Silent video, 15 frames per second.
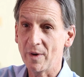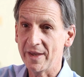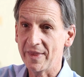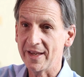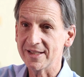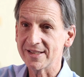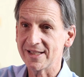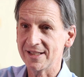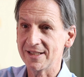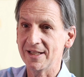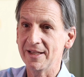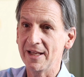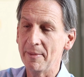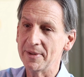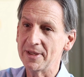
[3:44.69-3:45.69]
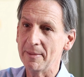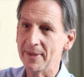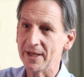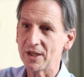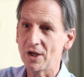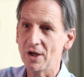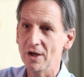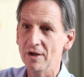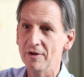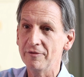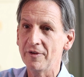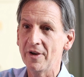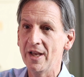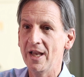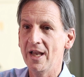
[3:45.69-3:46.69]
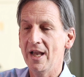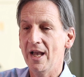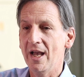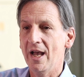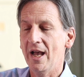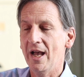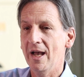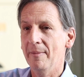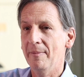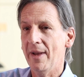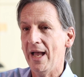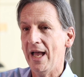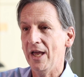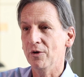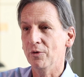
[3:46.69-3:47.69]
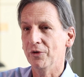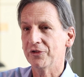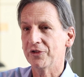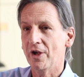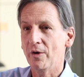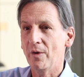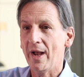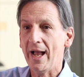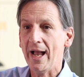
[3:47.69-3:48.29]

where they sit in the epidemic curve and also